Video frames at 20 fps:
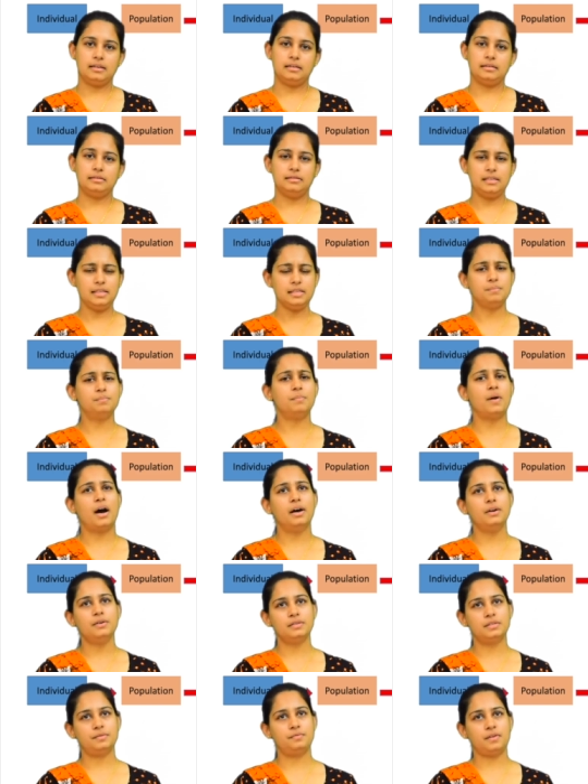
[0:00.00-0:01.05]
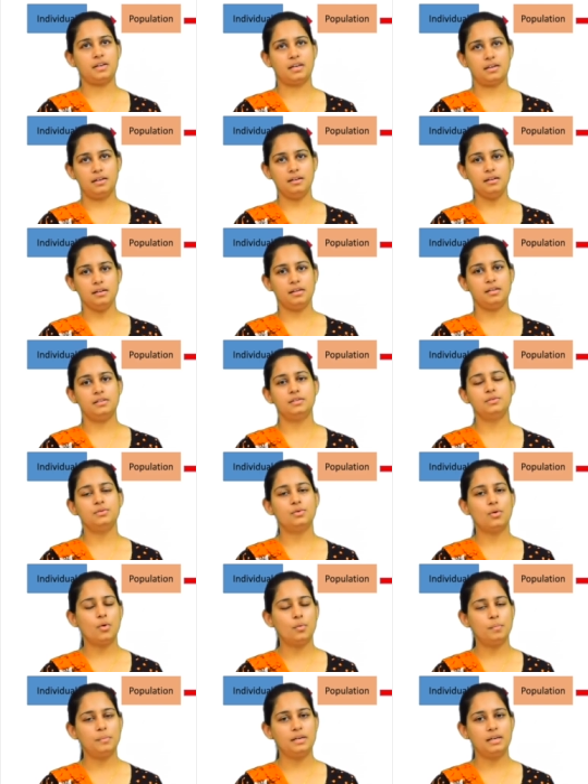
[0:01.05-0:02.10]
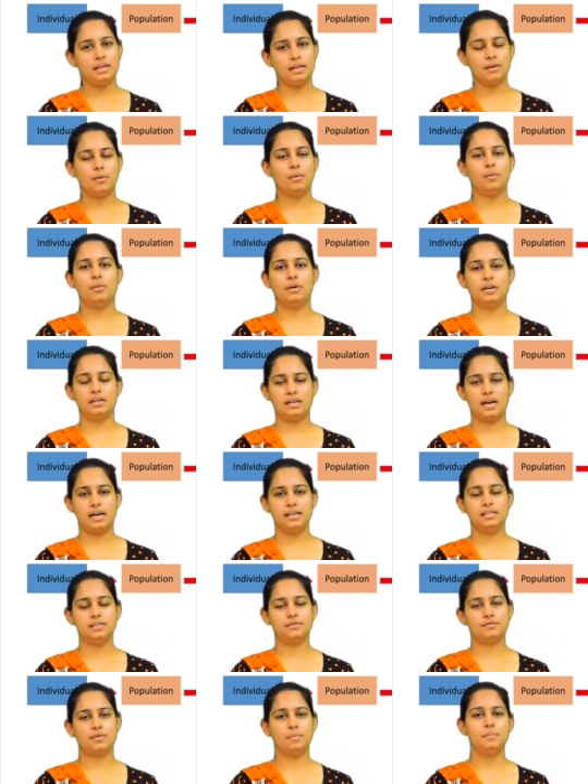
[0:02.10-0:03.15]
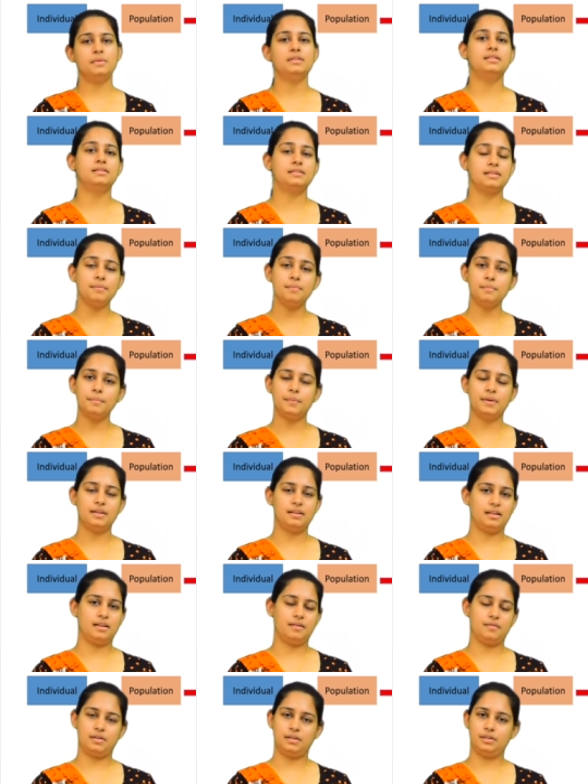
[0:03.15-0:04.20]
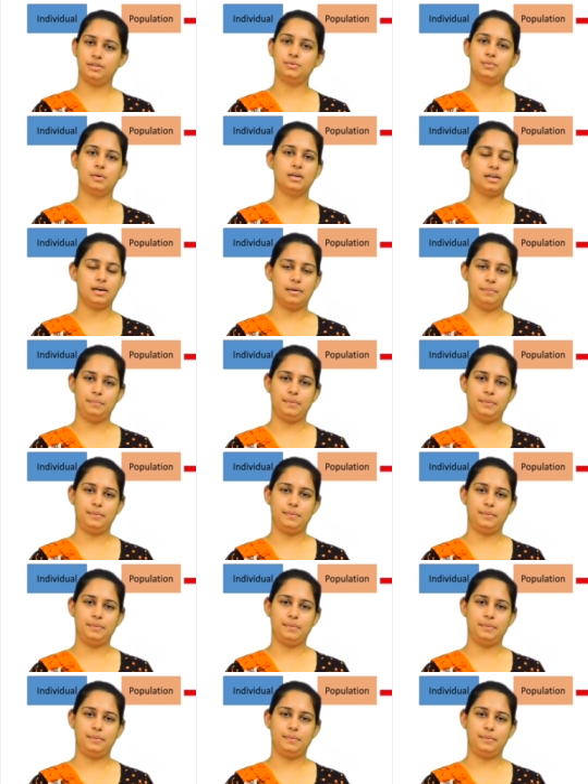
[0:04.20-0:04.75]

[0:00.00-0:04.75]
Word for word: Uh, this biosphere is normally organized from a simple level to a